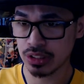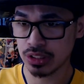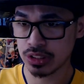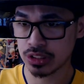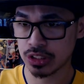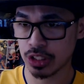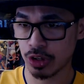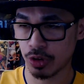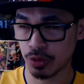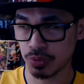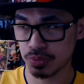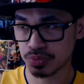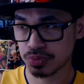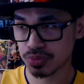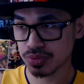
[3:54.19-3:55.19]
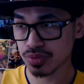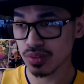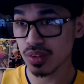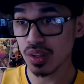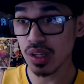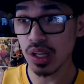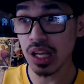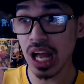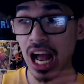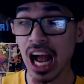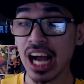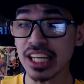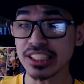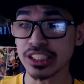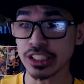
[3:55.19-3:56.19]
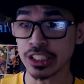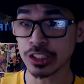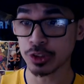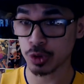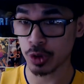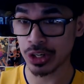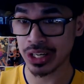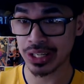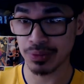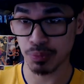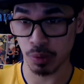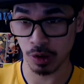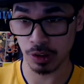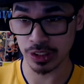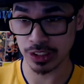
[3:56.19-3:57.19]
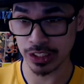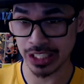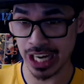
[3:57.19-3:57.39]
So I still enjoy it personally.